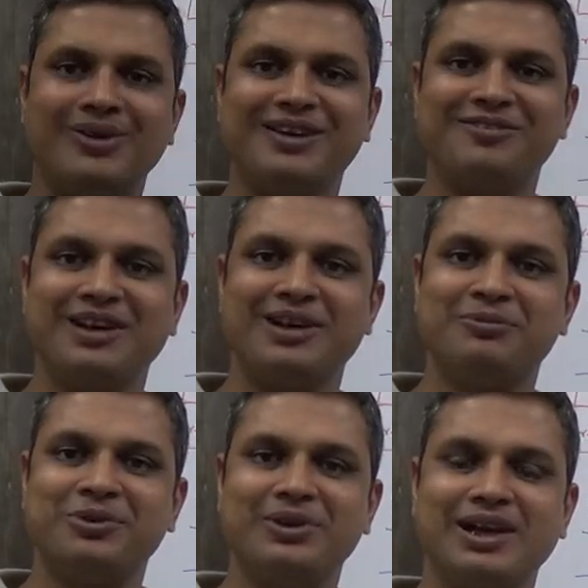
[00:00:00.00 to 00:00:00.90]
and
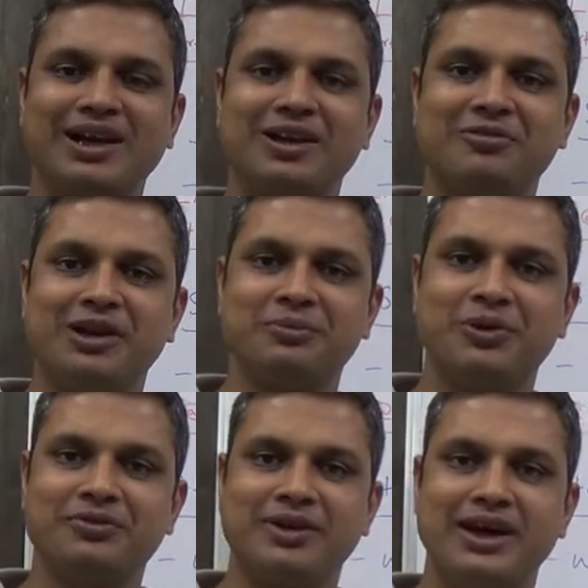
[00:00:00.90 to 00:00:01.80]
welcome to eLagaan
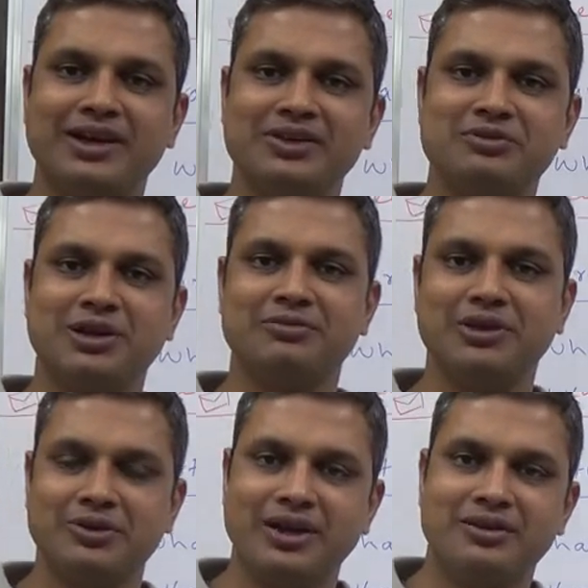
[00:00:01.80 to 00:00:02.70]
Whiteboard Fridays, where we
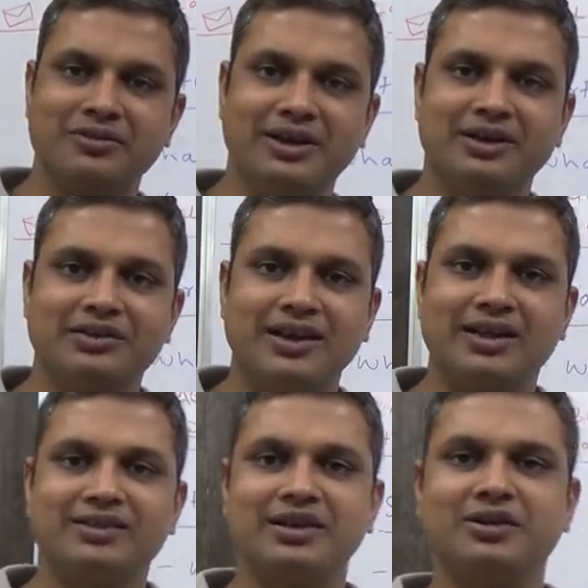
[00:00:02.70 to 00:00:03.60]
look at various
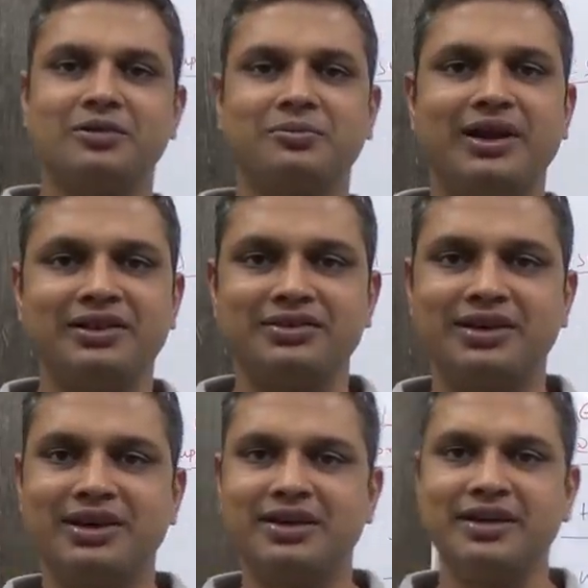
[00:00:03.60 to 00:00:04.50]
tax and compliance
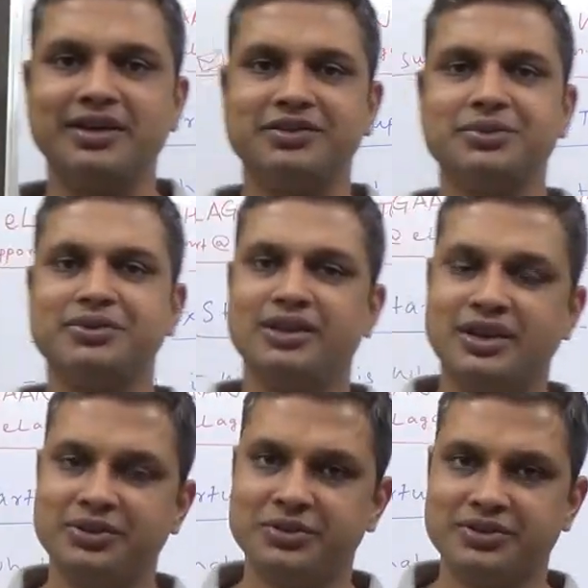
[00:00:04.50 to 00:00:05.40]
related issues in a
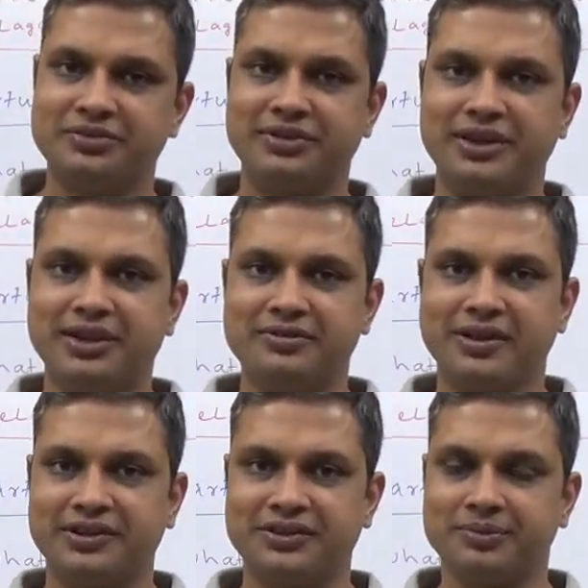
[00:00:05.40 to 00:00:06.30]
user-friendly
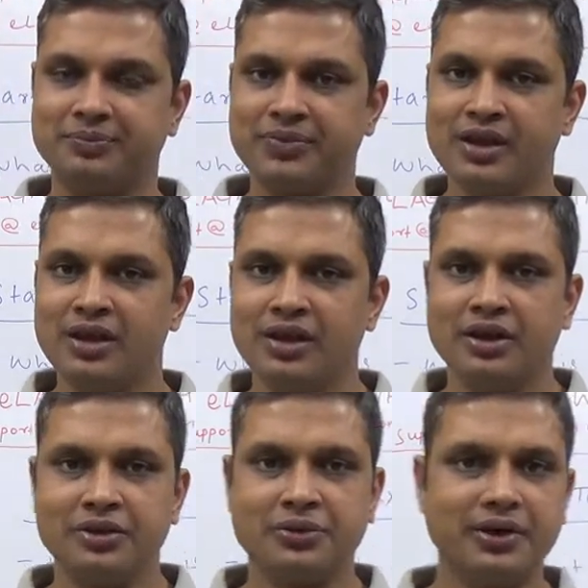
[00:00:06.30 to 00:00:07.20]
fashion.
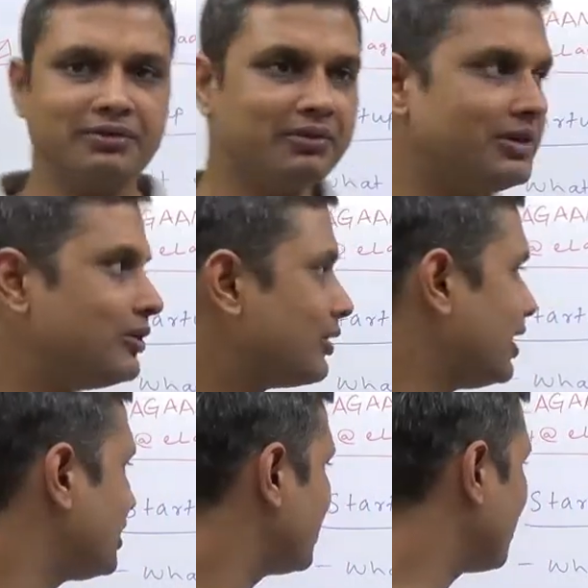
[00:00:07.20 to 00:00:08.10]
Today we will look at a